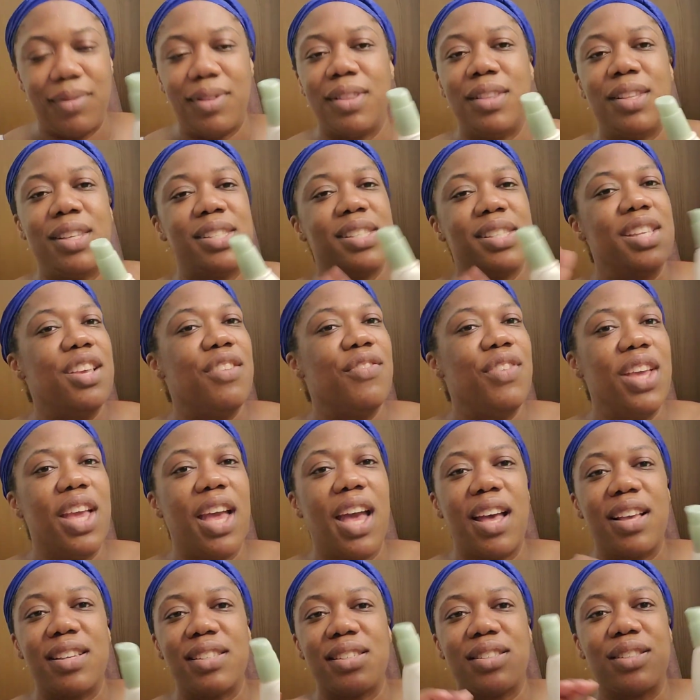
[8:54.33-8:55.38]
the
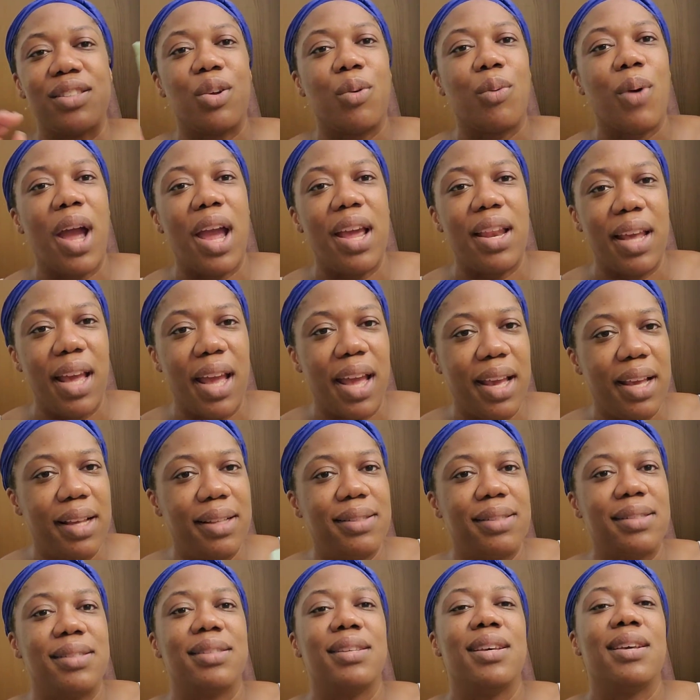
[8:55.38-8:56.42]
CVS, the Rite
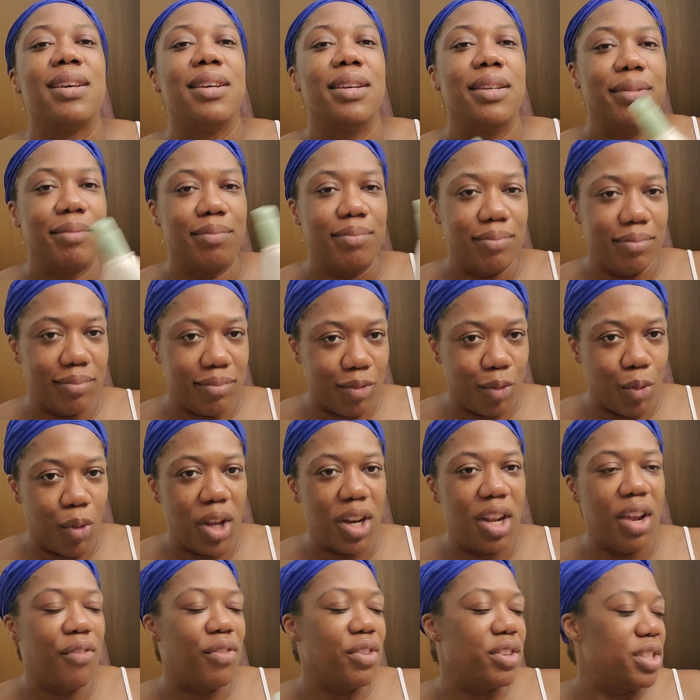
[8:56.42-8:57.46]
Aids,
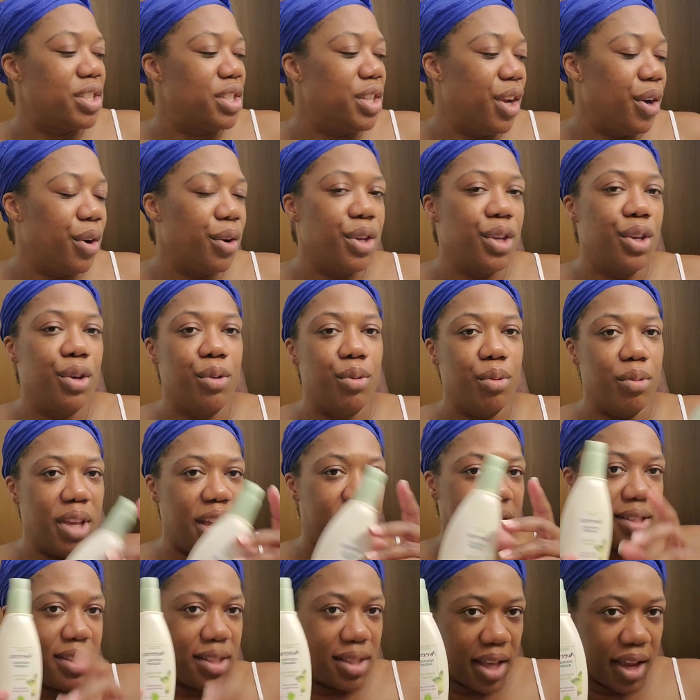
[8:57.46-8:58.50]
whatever's near you,
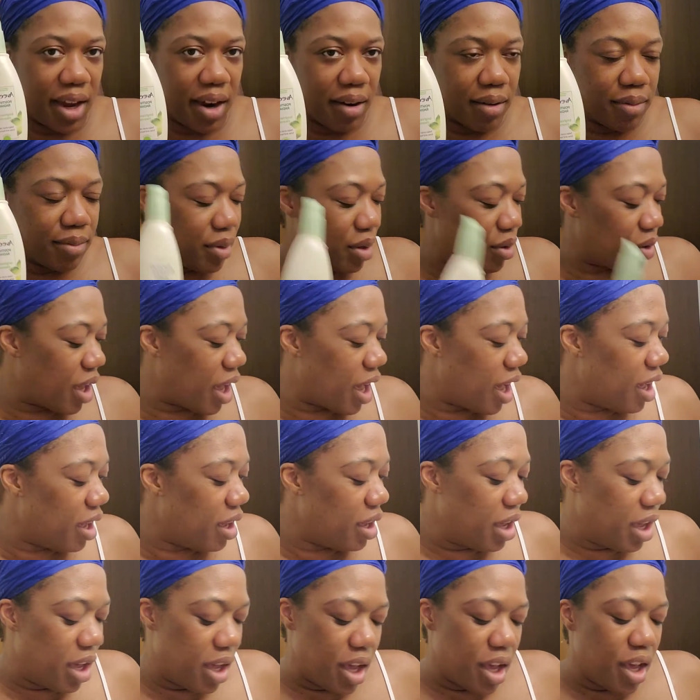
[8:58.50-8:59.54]
it's there,
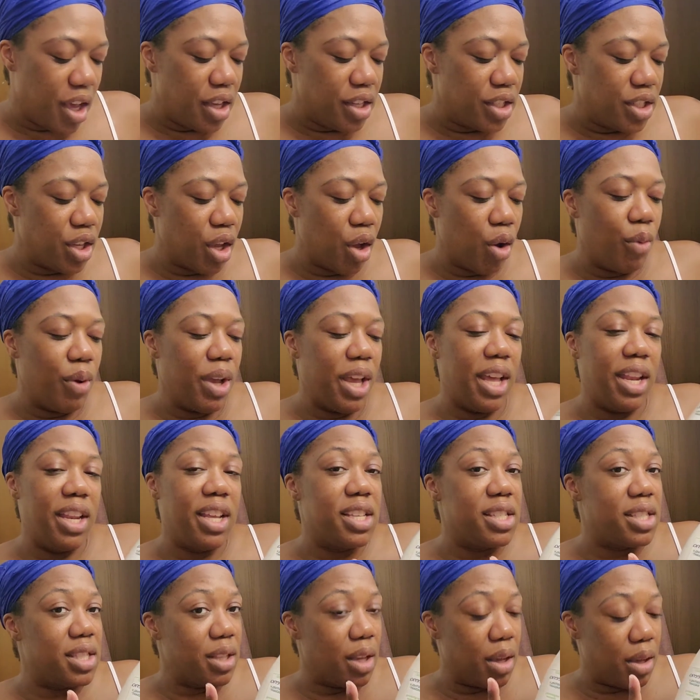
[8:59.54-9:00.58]
okay? So it
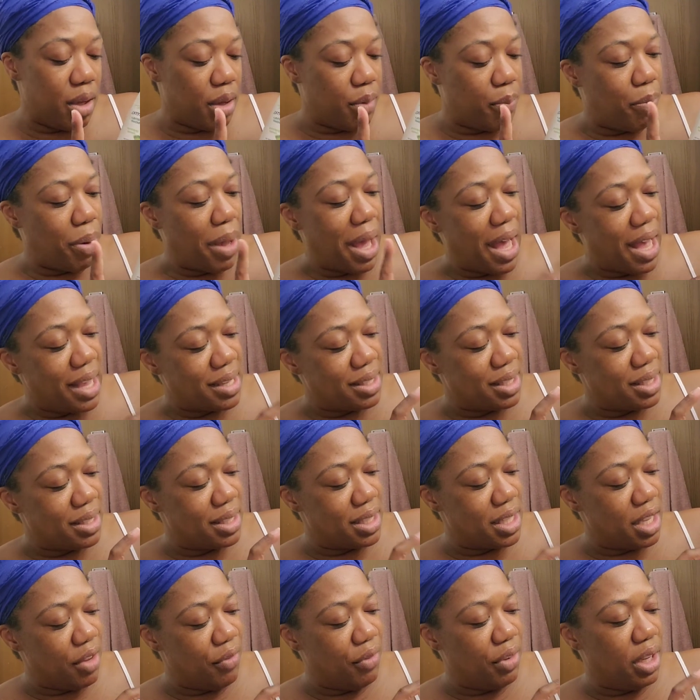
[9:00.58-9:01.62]
is the
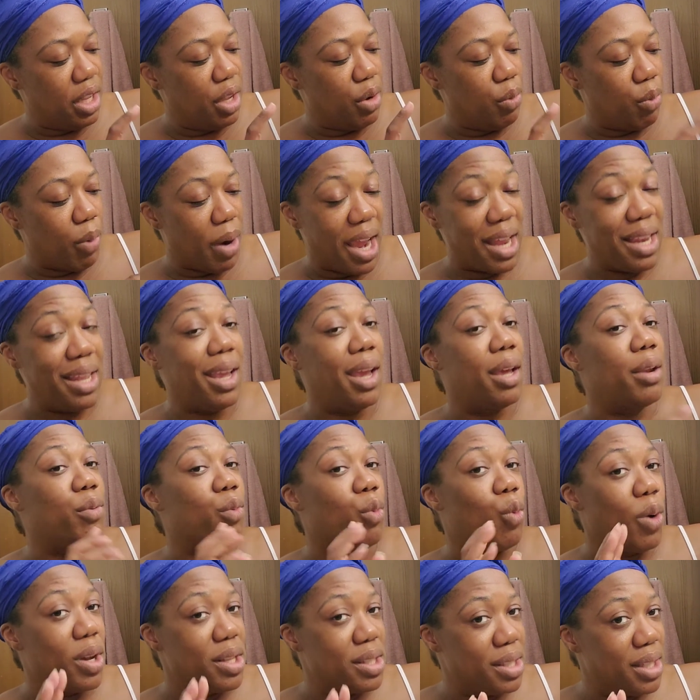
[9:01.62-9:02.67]
Positively
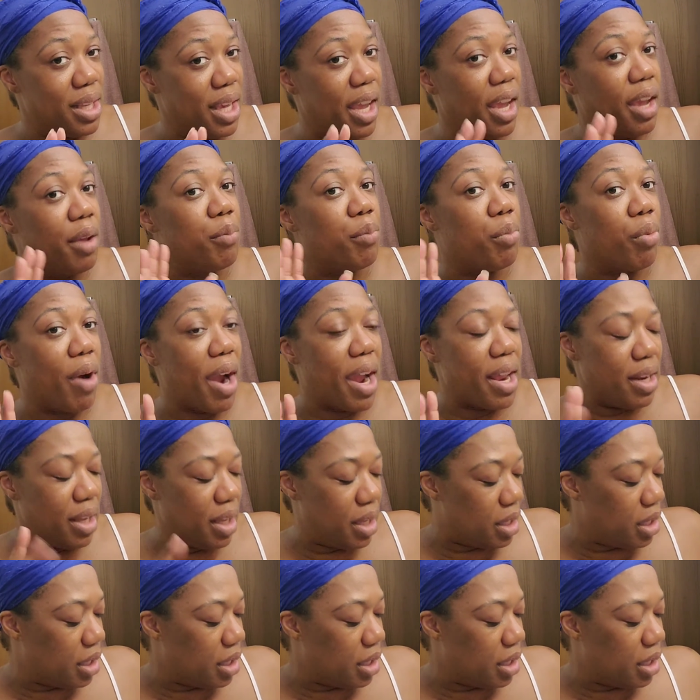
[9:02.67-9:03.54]
Radiant, once again, Brightening